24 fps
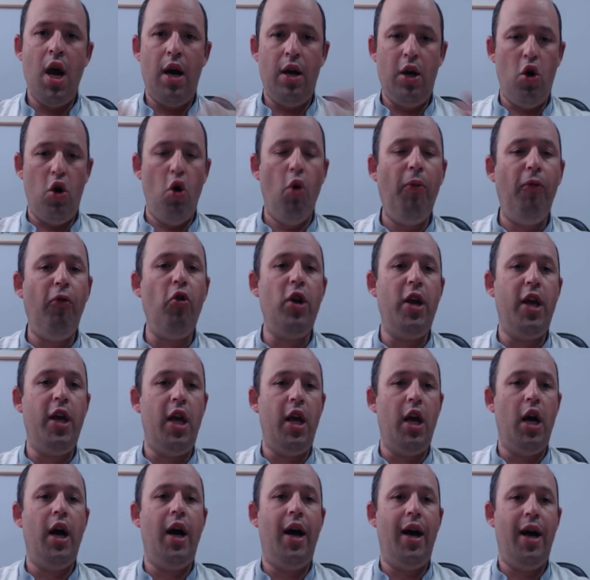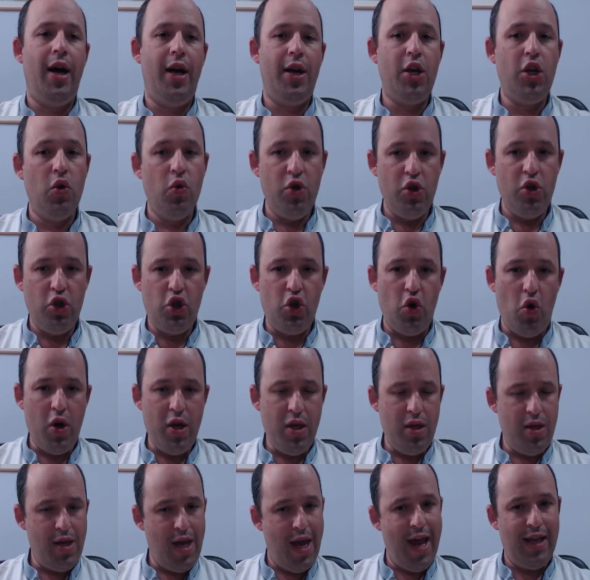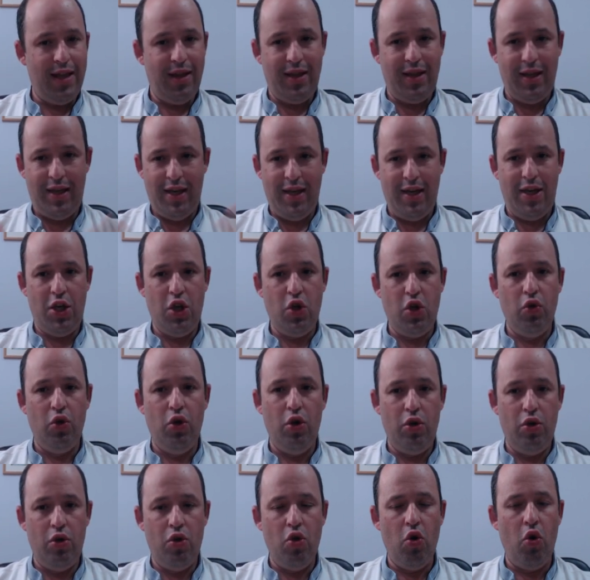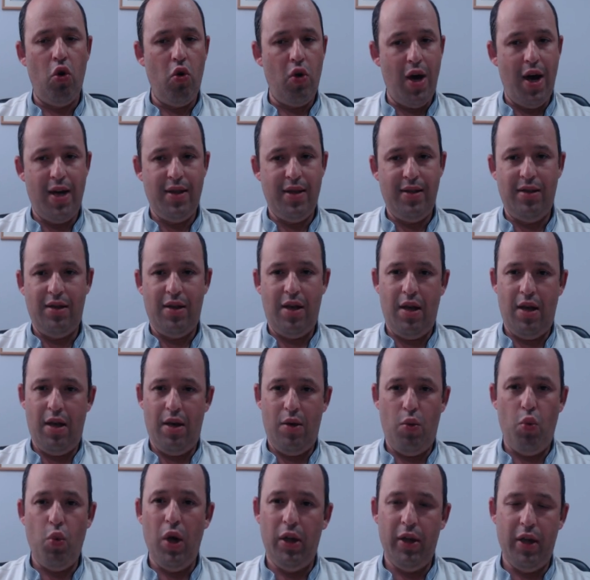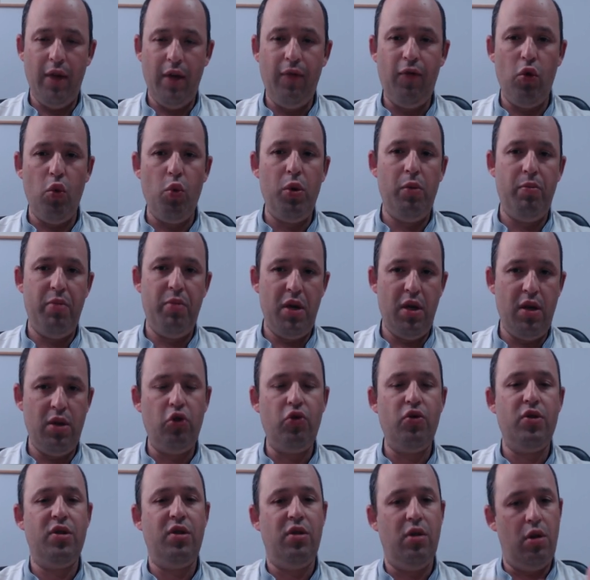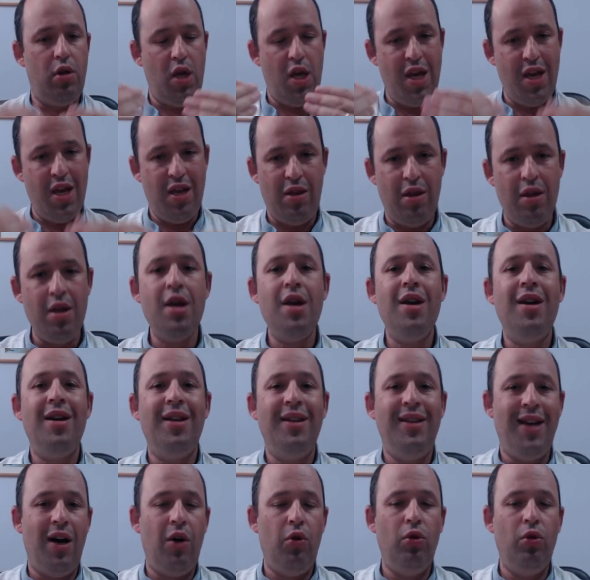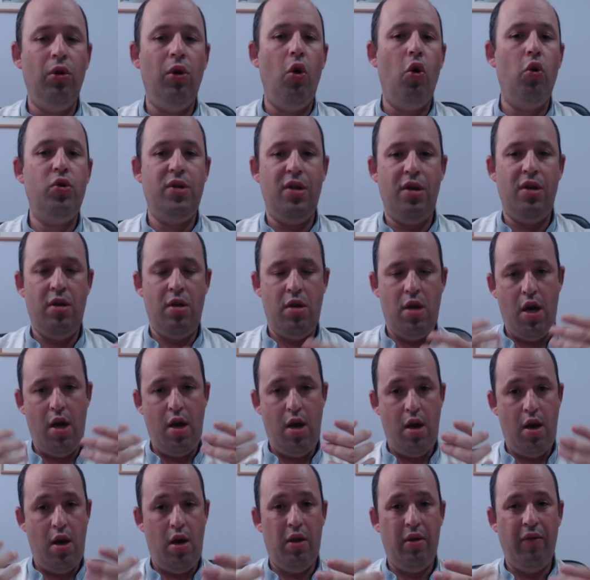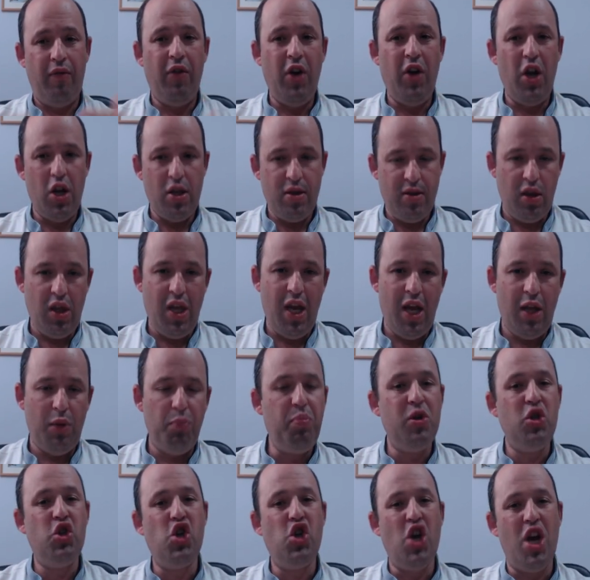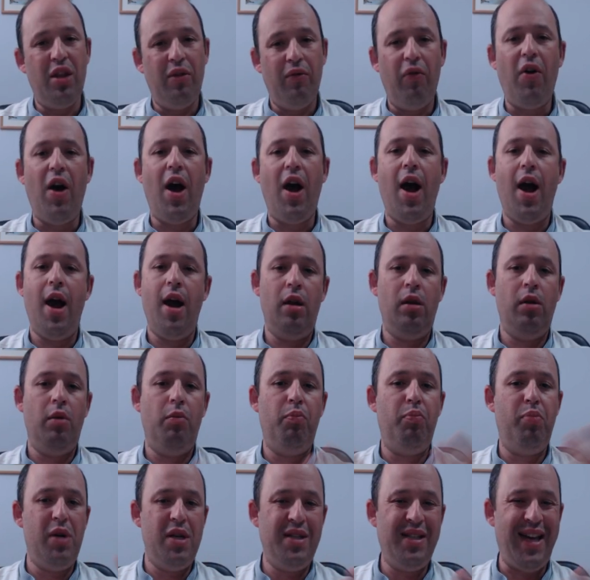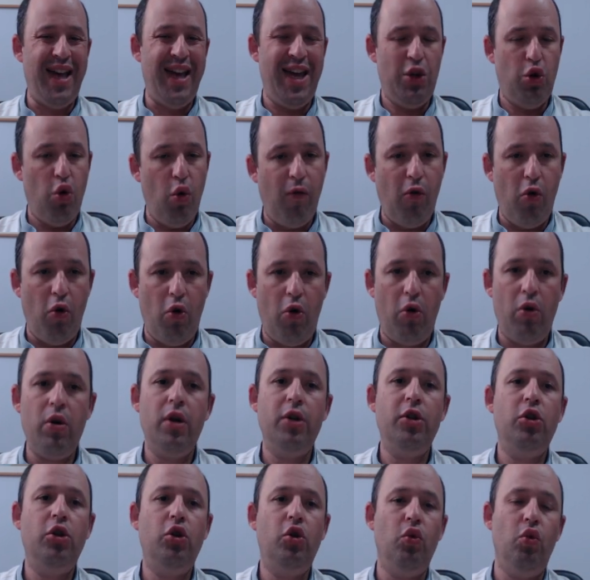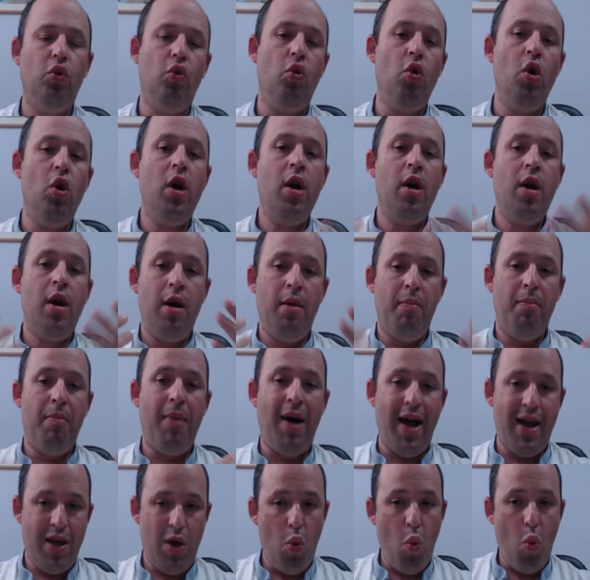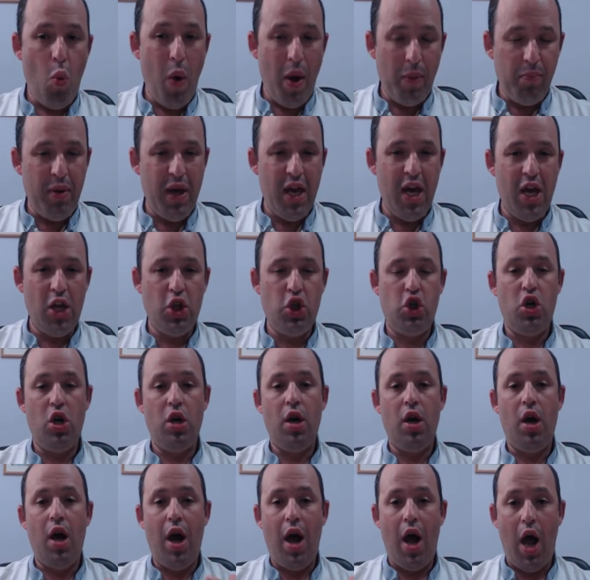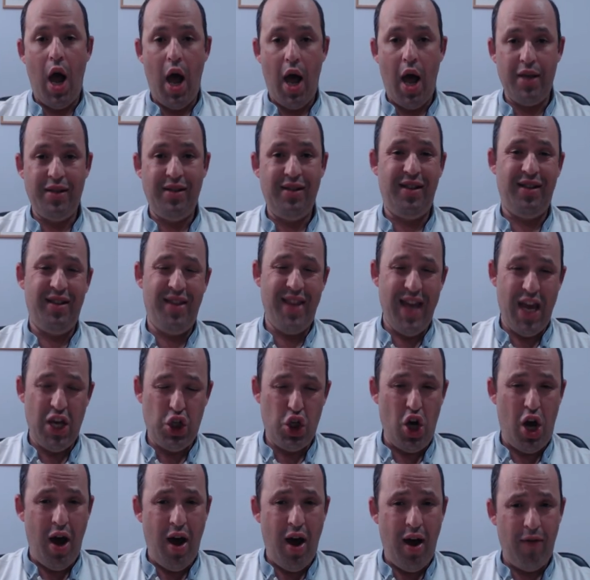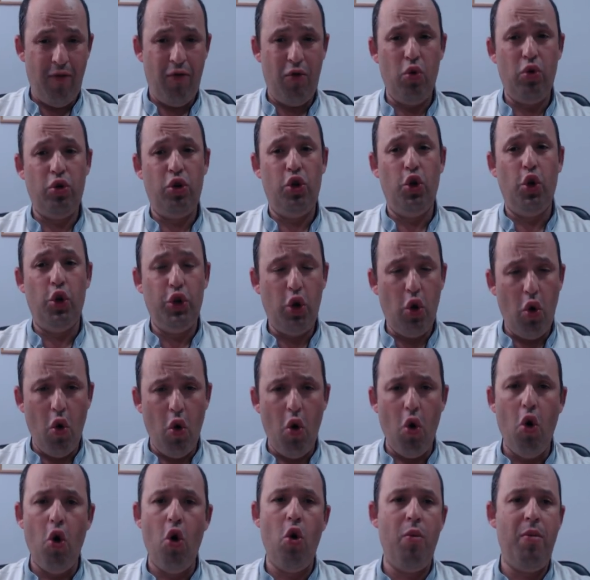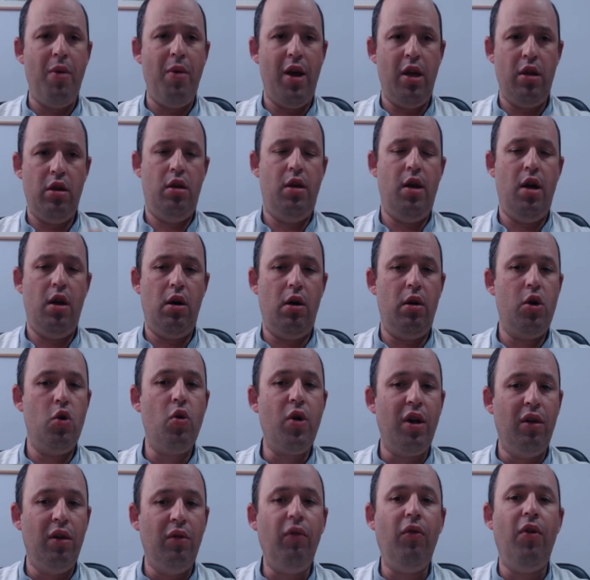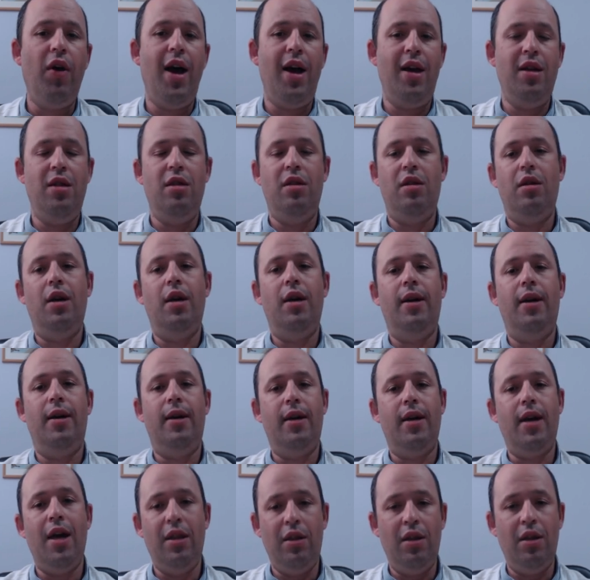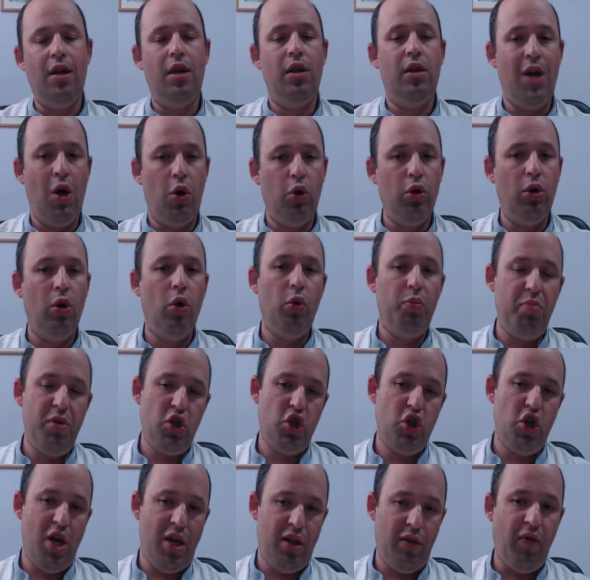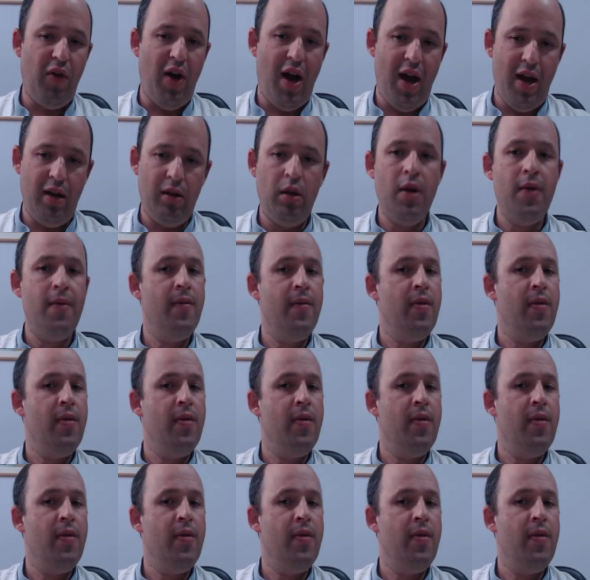Hopefully you enjoyed, and you know, guys, well, if you will be interested in downloading the very detailed PGN file, please head over to my webpage ask-avrukh.com, and there you can find and download PGN file.